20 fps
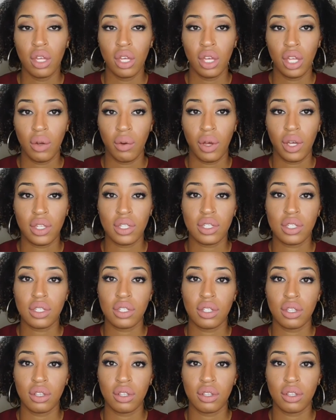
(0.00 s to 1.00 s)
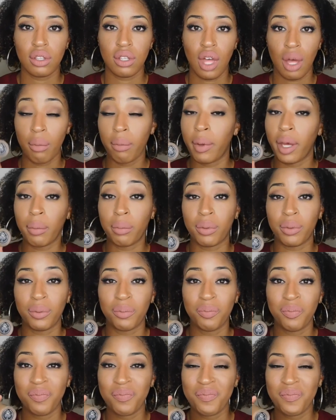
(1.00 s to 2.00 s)
Anyways, I'm Maple.
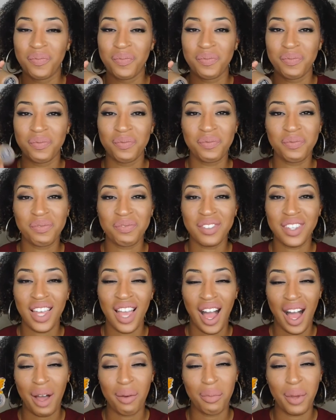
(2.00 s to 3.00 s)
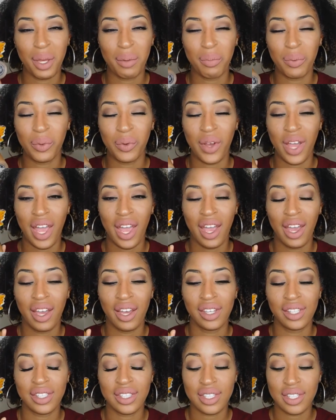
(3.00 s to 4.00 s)
I'm Maple,
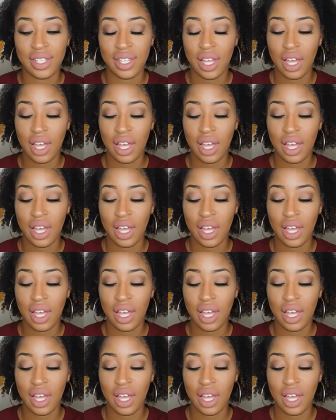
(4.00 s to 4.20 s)
and